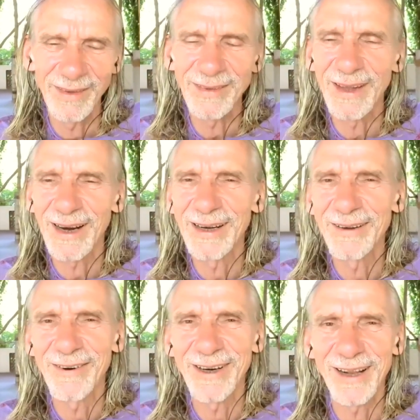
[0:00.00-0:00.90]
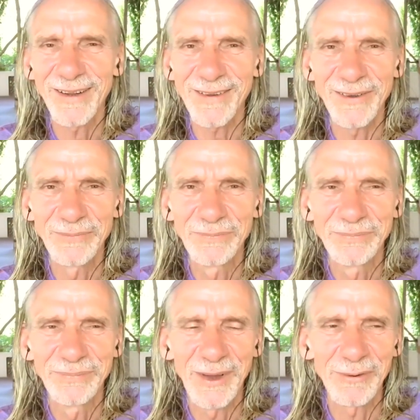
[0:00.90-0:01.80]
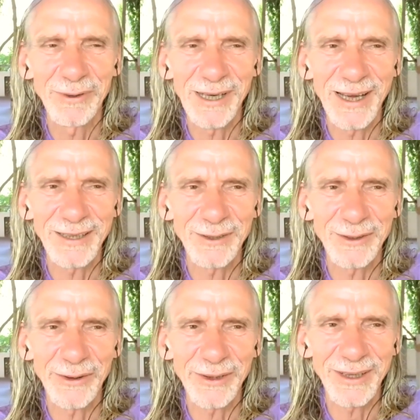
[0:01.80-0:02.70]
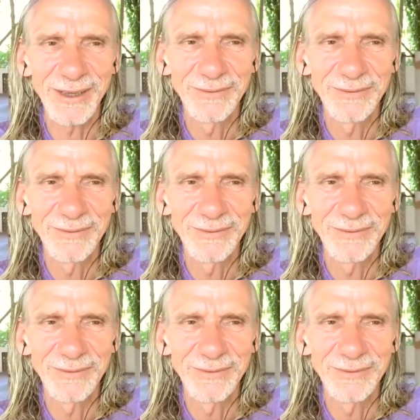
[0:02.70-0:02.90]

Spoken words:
Is there anyone else who would like to talk?